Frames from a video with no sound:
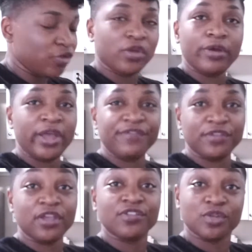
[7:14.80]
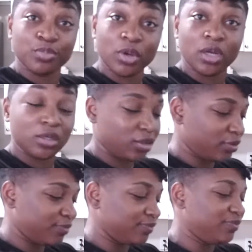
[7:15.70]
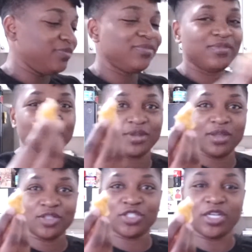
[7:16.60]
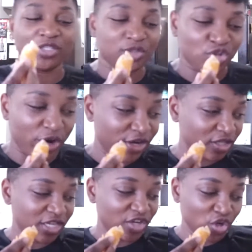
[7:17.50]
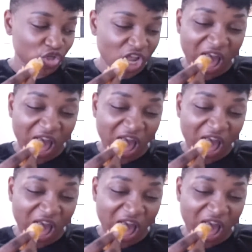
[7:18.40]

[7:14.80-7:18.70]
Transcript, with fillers: Sorry, I have to test the product. Check try and tenders.